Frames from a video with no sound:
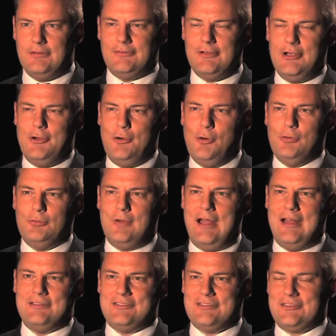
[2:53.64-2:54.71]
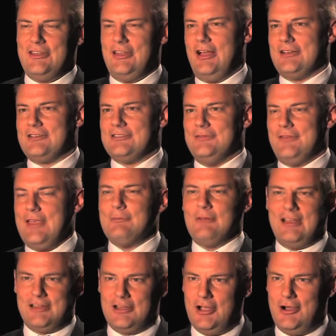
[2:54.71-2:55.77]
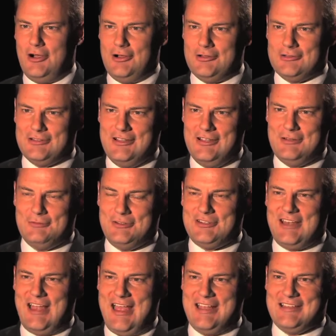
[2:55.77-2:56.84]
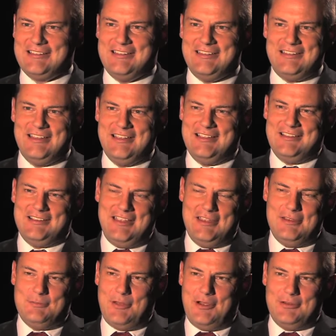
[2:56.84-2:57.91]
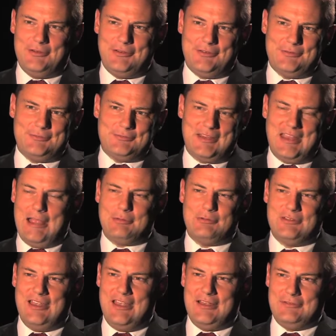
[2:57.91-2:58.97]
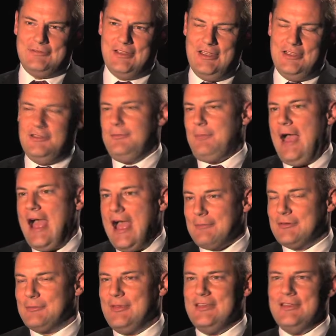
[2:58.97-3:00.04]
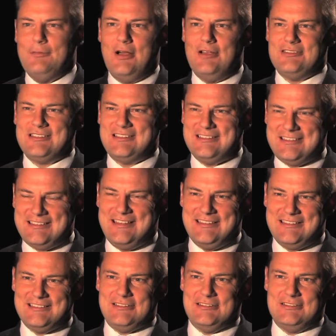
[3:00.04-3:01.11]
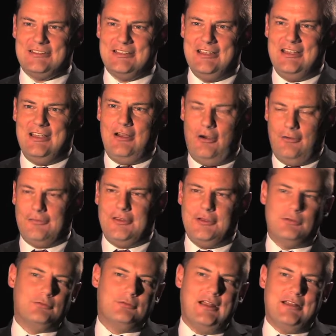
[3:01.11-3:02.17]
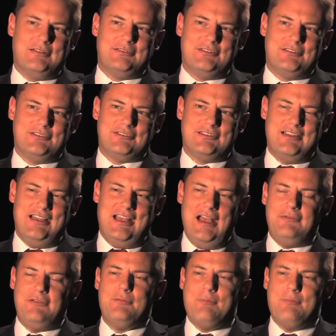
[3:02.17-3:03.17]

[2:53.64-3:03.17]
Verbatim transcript: of all-rounders, the likes of Imran Khan, Richard Hadlee, Ian Botham, Kapil Dev, you've perhaps been the most consistent of the all-rounders. How have you